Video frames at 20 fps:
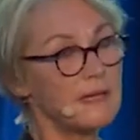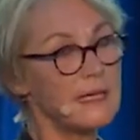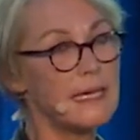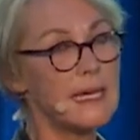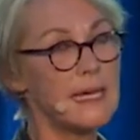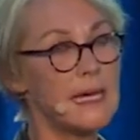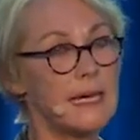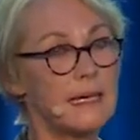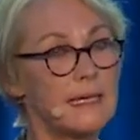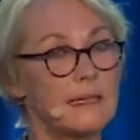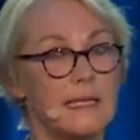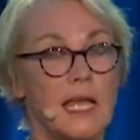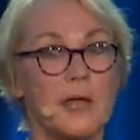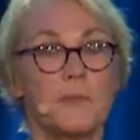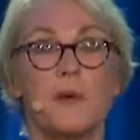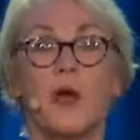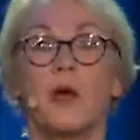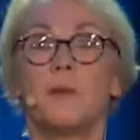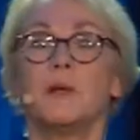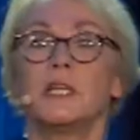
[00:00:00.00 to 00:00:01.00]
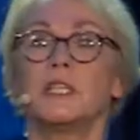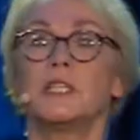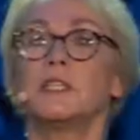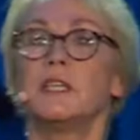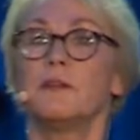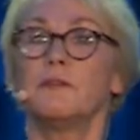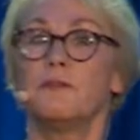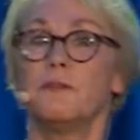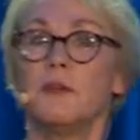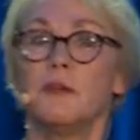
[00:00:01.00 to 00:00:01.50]
year they publish
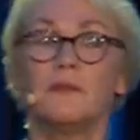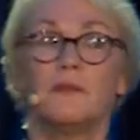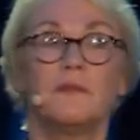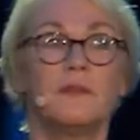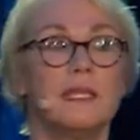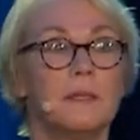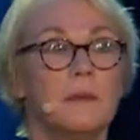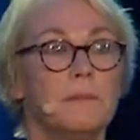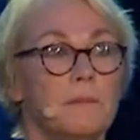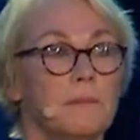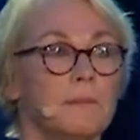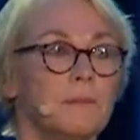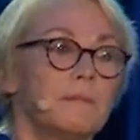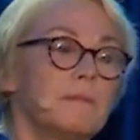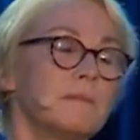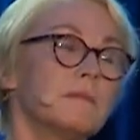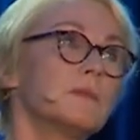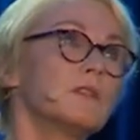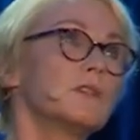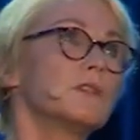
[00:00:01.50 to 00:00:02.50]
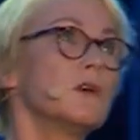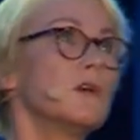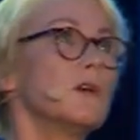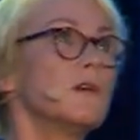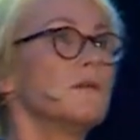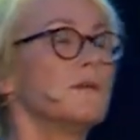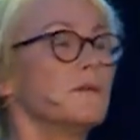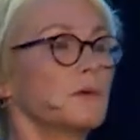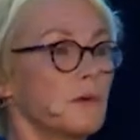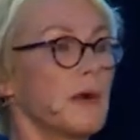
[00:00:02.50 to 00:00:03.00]
the 50 sort
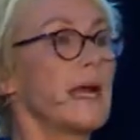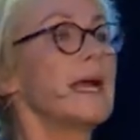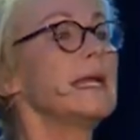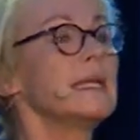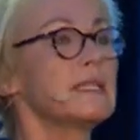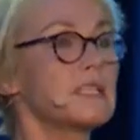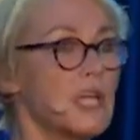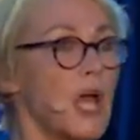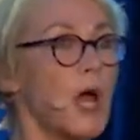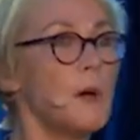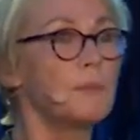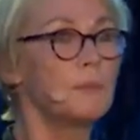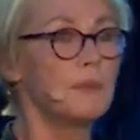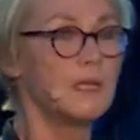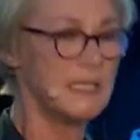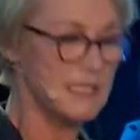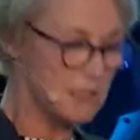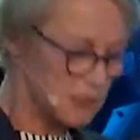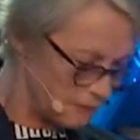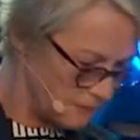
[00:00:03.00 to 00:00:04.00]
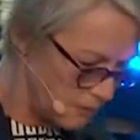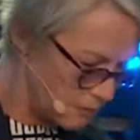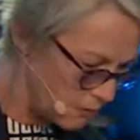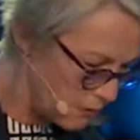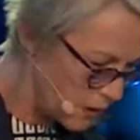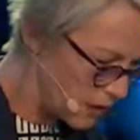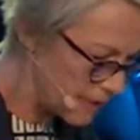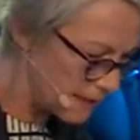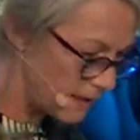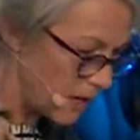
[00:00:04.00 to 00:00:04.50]
of greatest companies of the
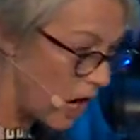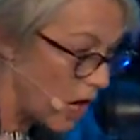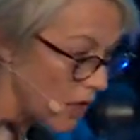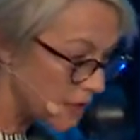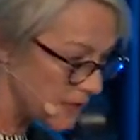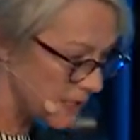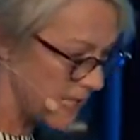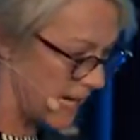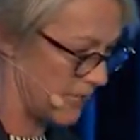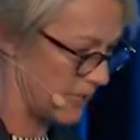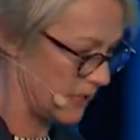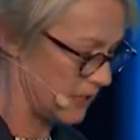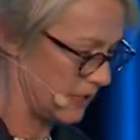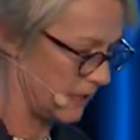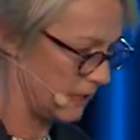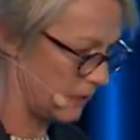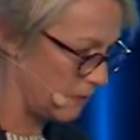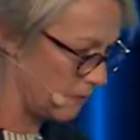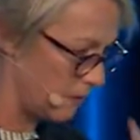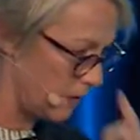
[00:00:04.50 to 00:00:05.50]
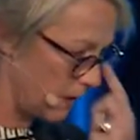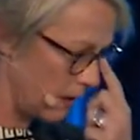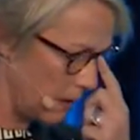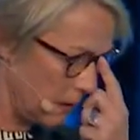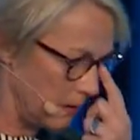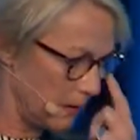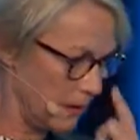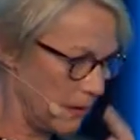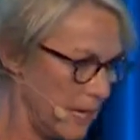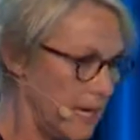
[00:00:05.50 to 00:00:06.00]
world that are changing the world.
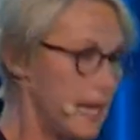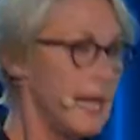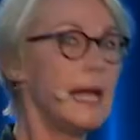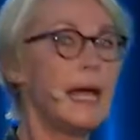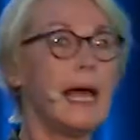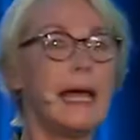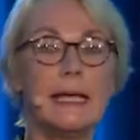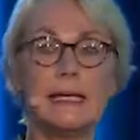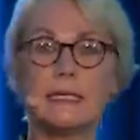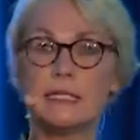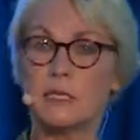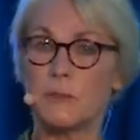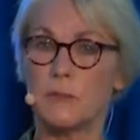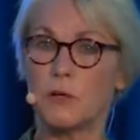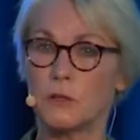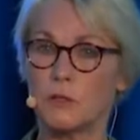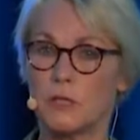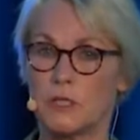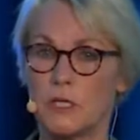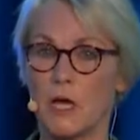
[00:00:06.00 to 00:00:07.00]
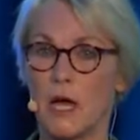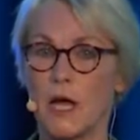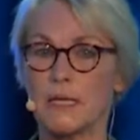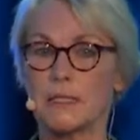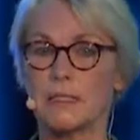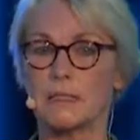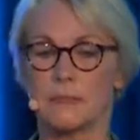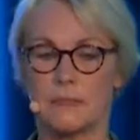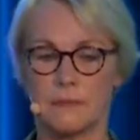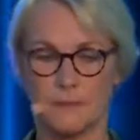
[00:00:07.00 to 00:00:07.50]
It's about
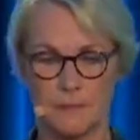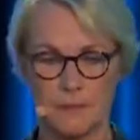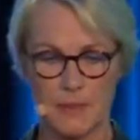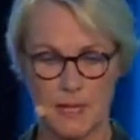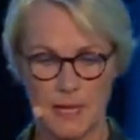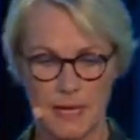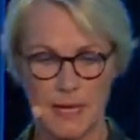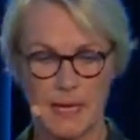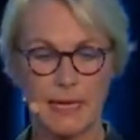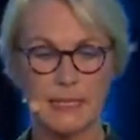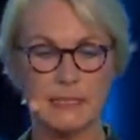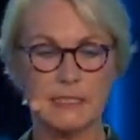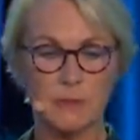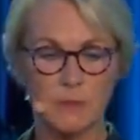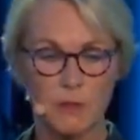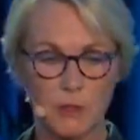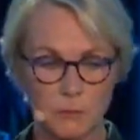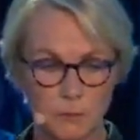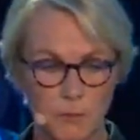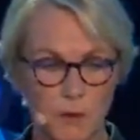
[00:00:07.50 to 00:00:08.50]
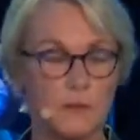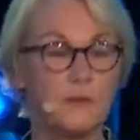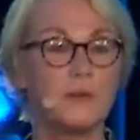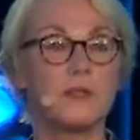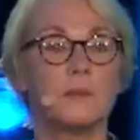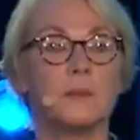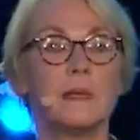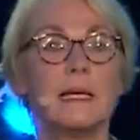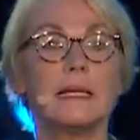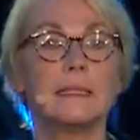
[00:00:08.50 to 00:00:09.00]
size, it's about
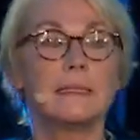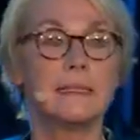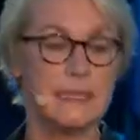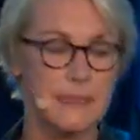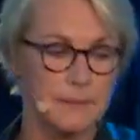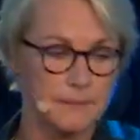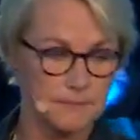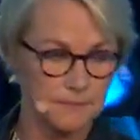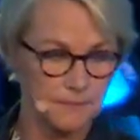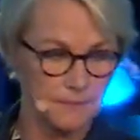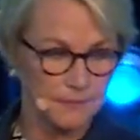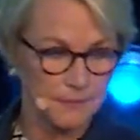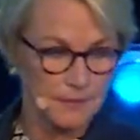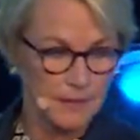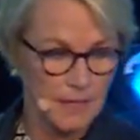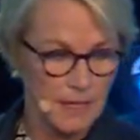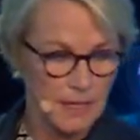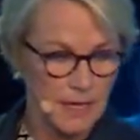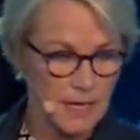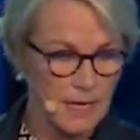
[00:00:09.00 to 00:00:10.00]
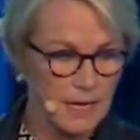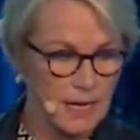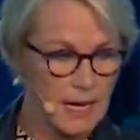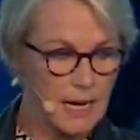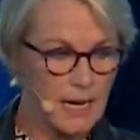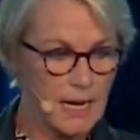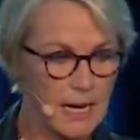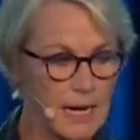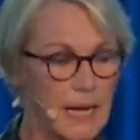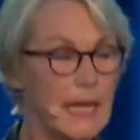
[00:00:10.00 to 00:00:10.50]
profitability,
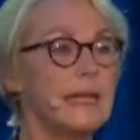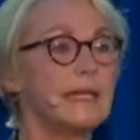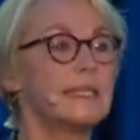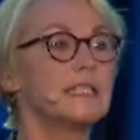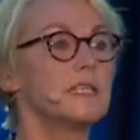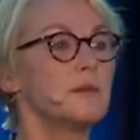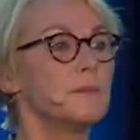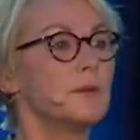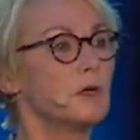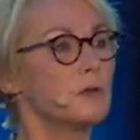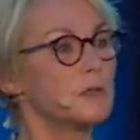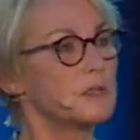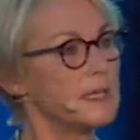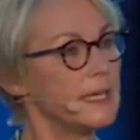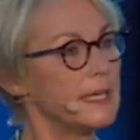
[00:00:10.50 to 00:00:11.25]
it's about